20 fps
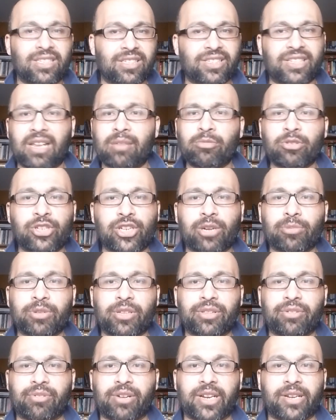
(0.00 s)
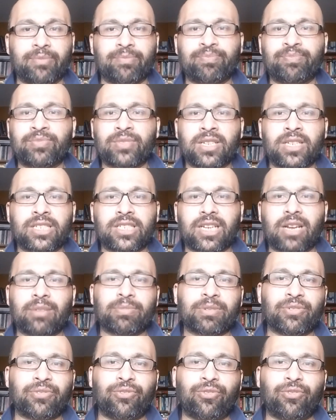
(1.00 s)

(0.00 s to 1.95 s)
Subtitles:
Same as chapter 3. Chapter